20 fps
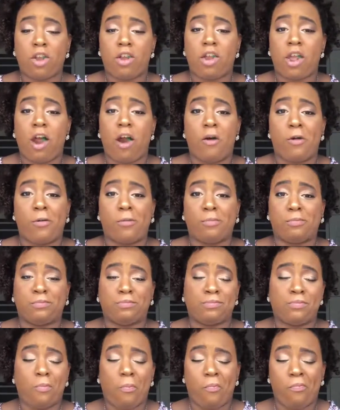Y'all,
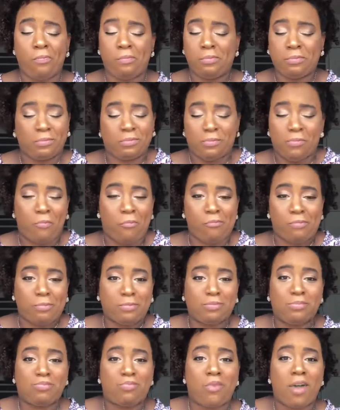
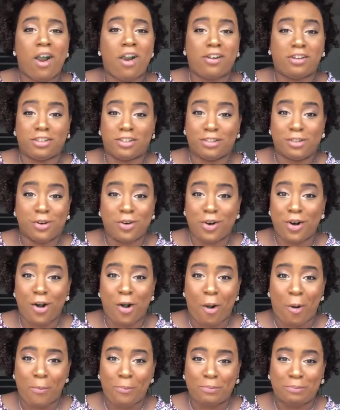that is so
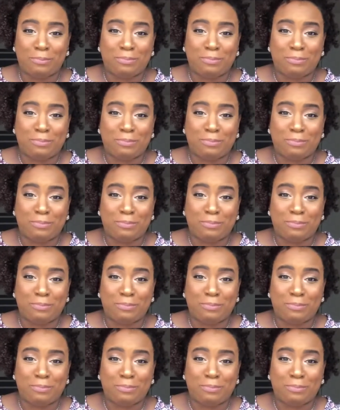good.